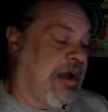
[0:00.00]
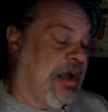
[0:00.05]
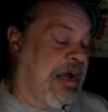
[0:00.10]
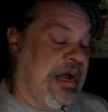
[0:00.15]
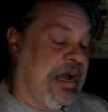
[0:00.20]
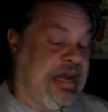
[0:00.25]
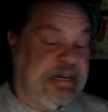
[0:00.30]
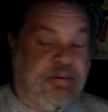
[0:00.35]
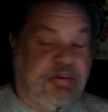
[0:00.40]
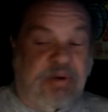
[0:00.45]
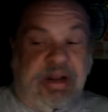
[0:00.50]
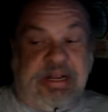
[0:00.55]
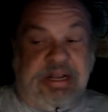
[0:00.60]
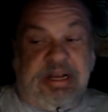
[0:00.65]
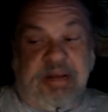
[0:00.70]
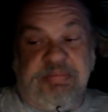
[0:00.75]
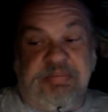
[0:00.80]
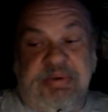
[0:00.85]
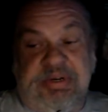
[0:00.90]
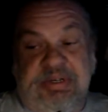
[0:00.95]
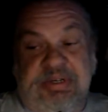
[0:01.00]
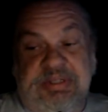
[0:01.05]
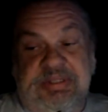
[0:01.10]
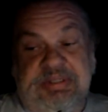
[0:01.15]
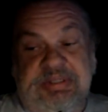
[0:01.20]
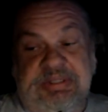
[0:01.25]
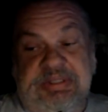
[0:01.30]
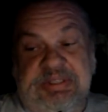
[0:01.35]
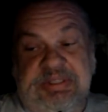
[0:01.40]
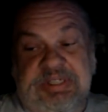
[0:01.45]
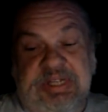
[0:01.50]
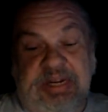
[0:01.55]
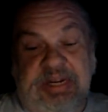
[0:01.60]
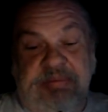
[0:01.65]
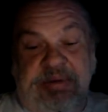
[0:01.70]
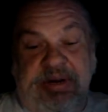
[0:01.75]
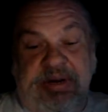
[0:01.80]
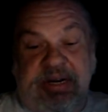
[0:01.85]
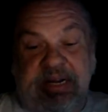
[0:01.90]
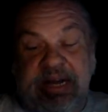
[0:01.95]
I had to wake up and sleep
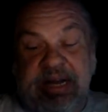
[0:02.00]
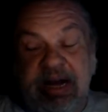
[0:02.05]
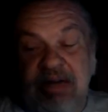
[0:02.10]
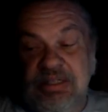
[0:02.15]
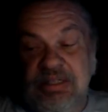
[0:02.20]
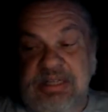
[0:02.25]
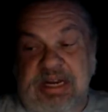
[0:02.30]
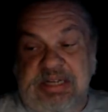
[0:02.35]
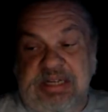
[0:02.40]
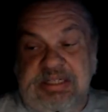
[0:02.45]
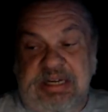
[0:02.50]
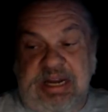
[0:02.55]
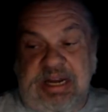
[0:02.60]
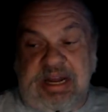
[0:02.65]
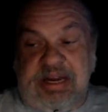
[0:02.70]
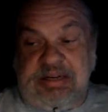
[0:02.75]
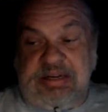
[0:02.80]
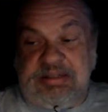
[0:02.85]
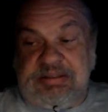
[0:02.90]
on the couch last night.